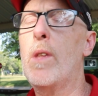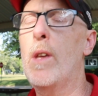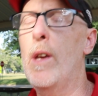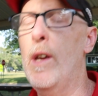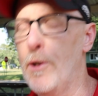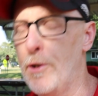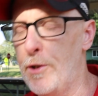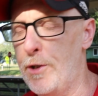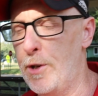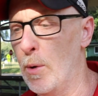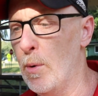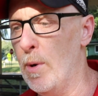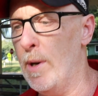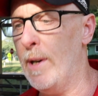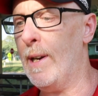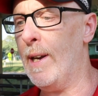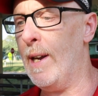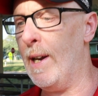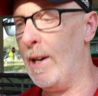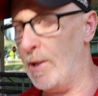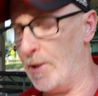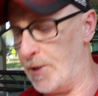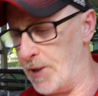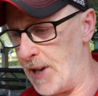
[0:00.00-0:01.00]
is doing
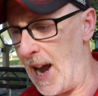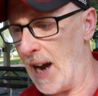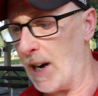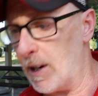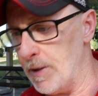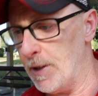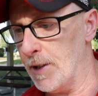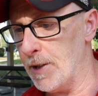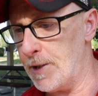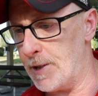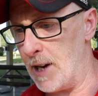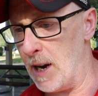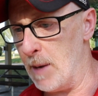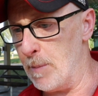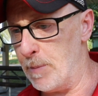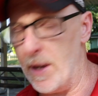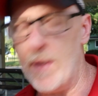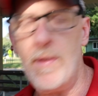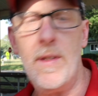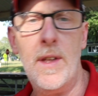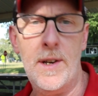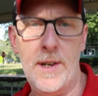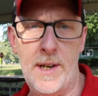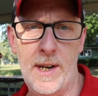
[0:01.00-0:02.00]
exactly the same
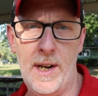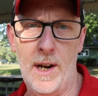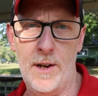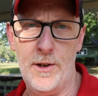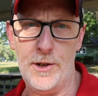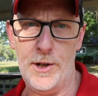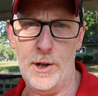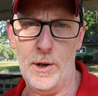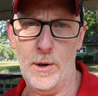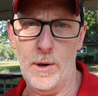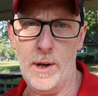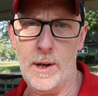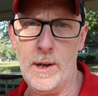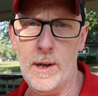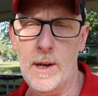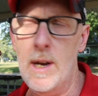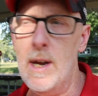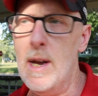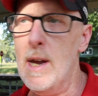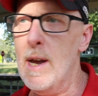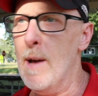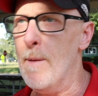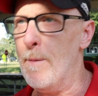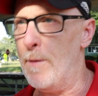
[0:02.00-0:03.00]
thing that Deion's doing.
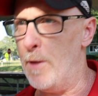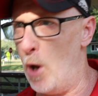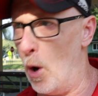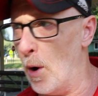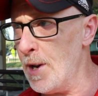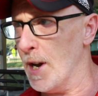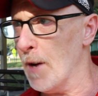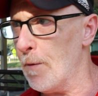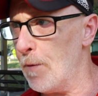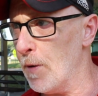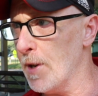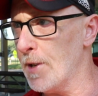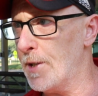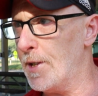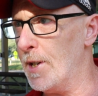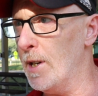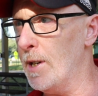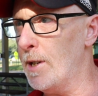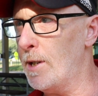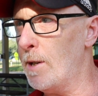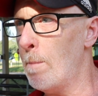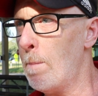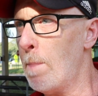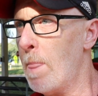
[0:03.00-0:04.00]
The only difference
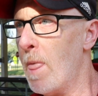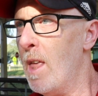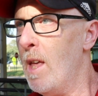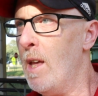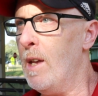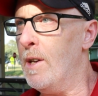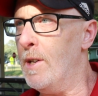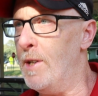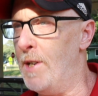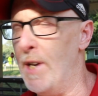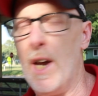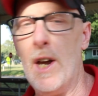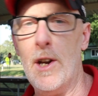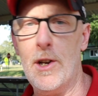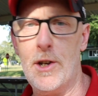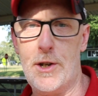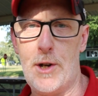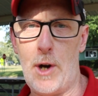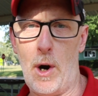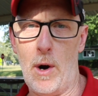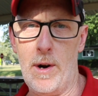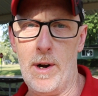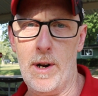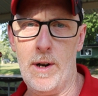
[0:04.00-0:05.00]
is Deion
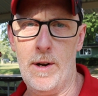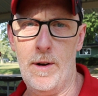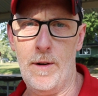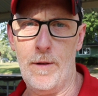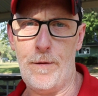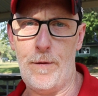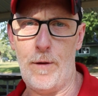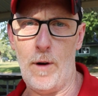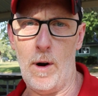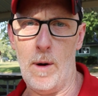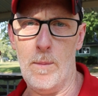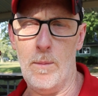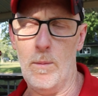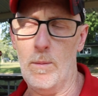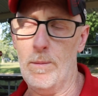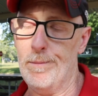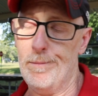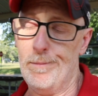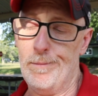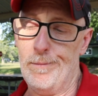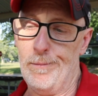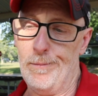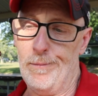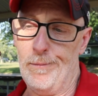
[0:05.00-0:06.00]
started from
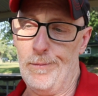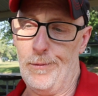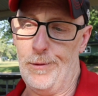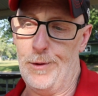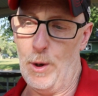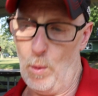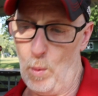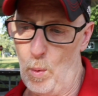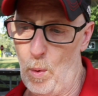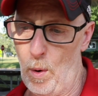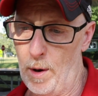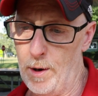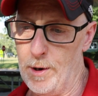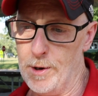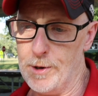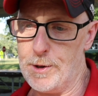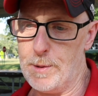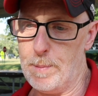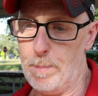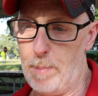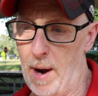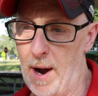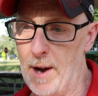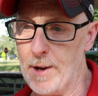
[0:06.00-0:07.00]
the
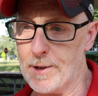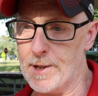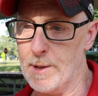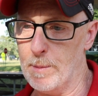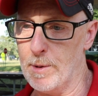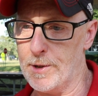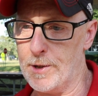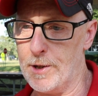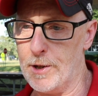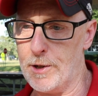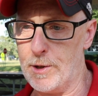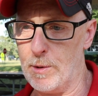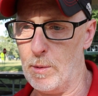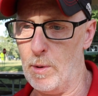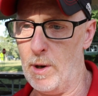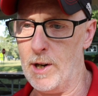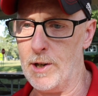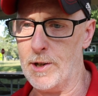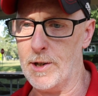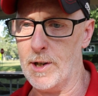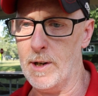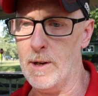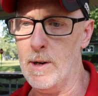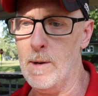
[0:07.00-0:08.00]
worst possible
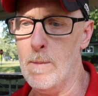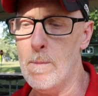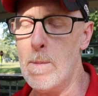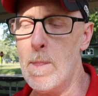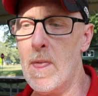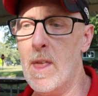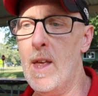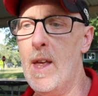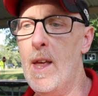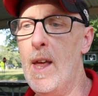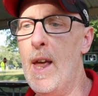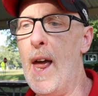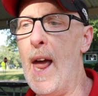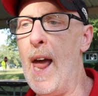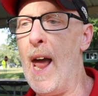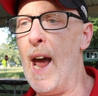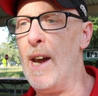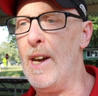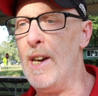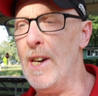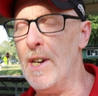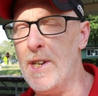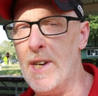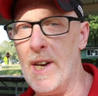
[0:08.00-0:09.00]
situation,
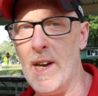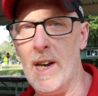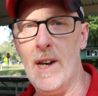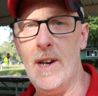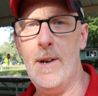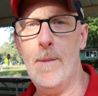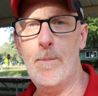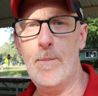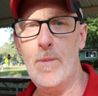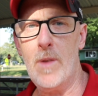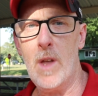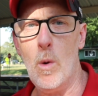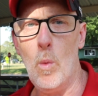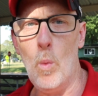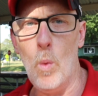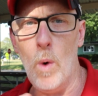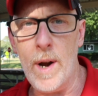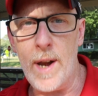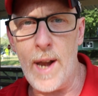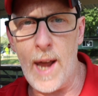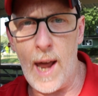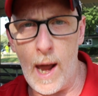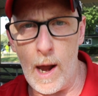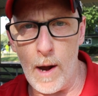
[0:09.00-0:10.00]
and he did
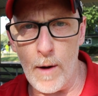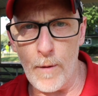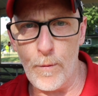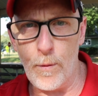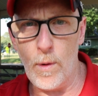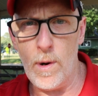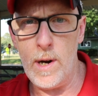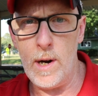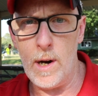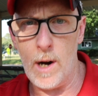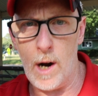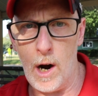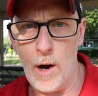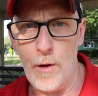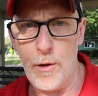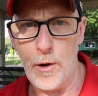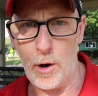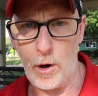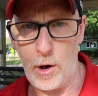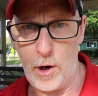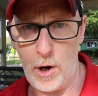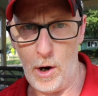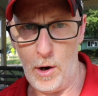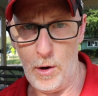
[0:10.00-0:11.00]
what every
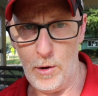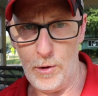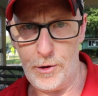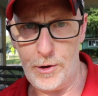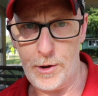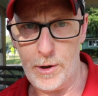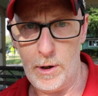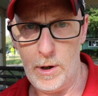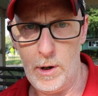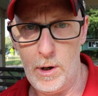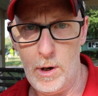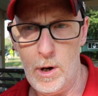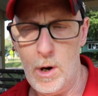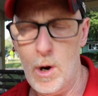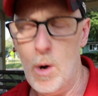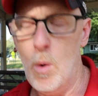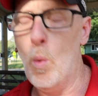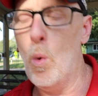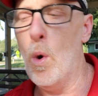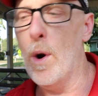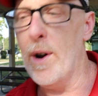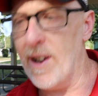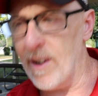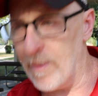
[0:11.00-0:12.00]
other coach
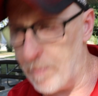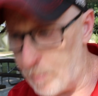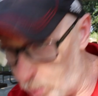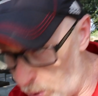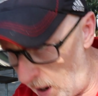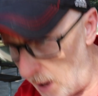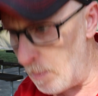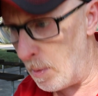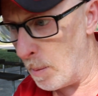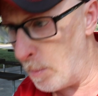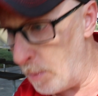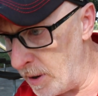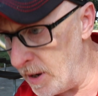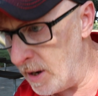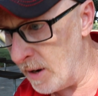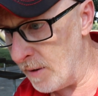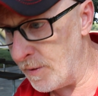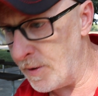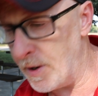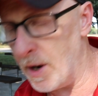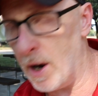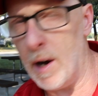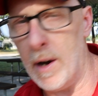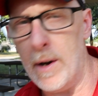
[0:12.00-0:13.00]
would have probably
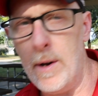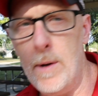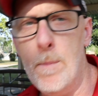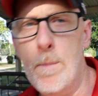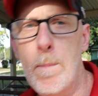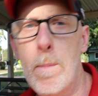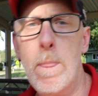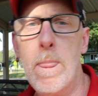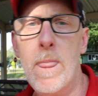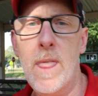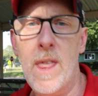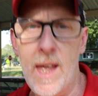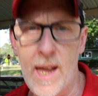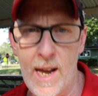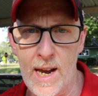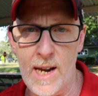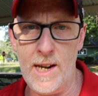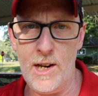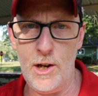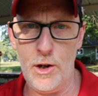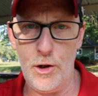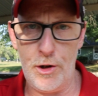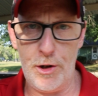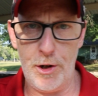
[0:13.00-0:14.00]
have done in his